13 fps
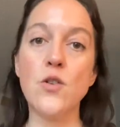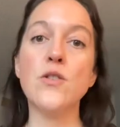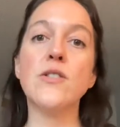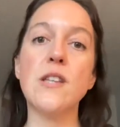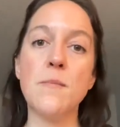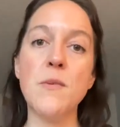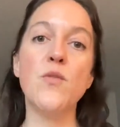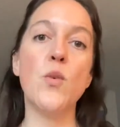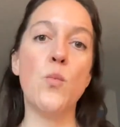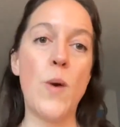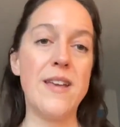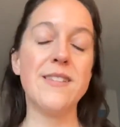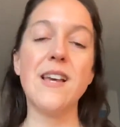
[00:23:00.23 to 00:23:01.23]
are some of the
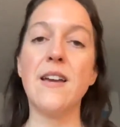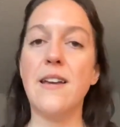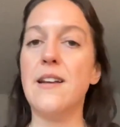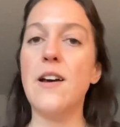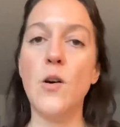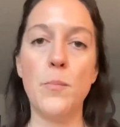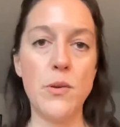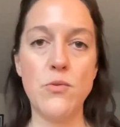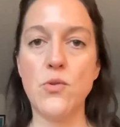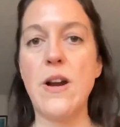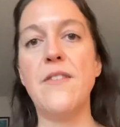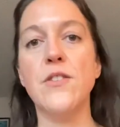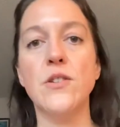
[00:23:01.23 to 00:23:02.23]
ways I can help you
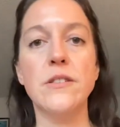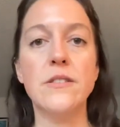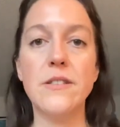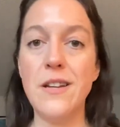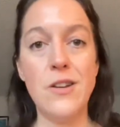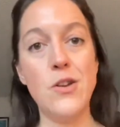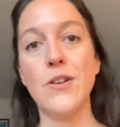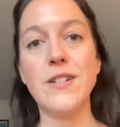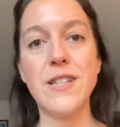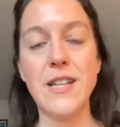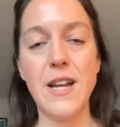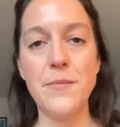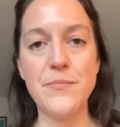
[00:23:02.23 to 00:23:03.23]
travel in New York
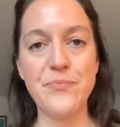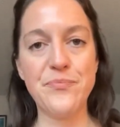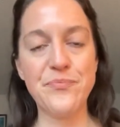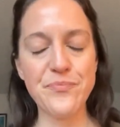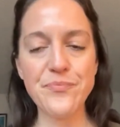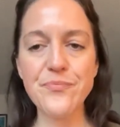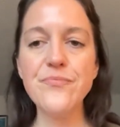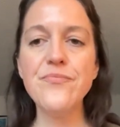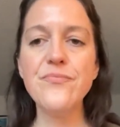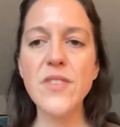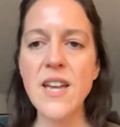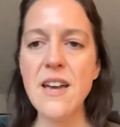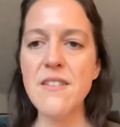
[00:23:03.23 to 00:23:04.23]
City.
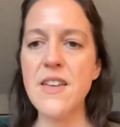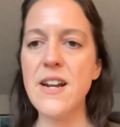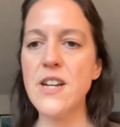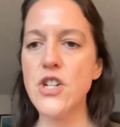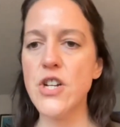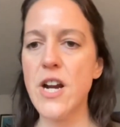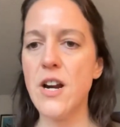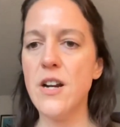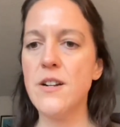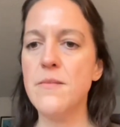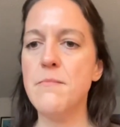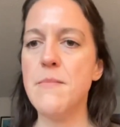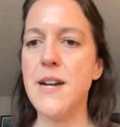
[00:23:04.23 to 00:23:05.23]
And then I share
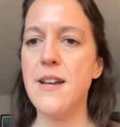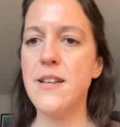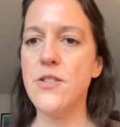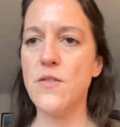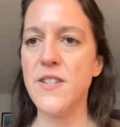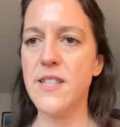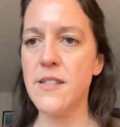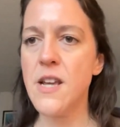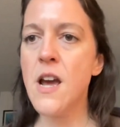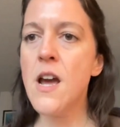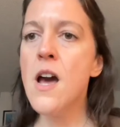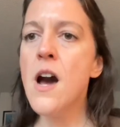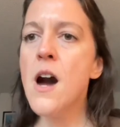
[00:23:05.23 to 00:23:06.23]
my services.
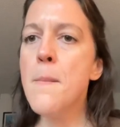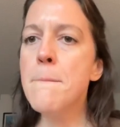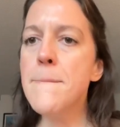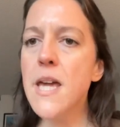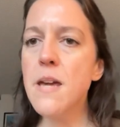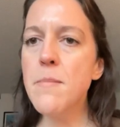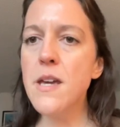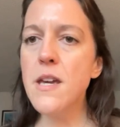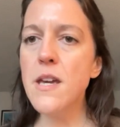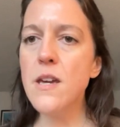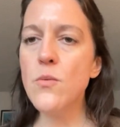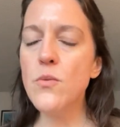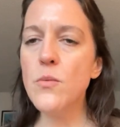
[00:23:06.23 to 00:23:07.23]
Maybe
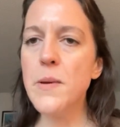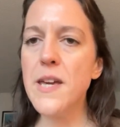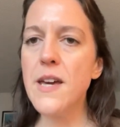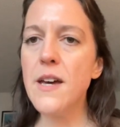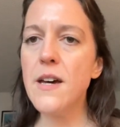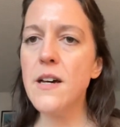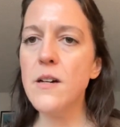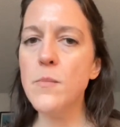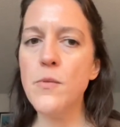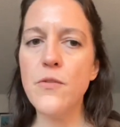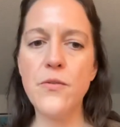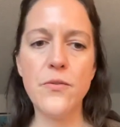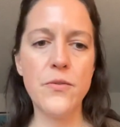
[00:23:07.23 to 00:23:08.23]
it will be
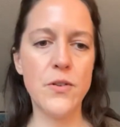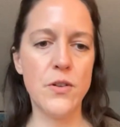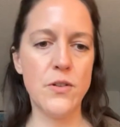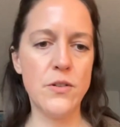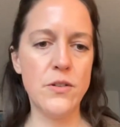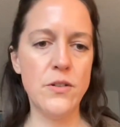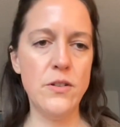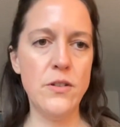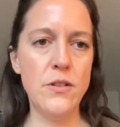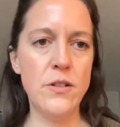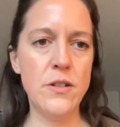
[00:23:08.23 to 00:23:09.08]
helpful.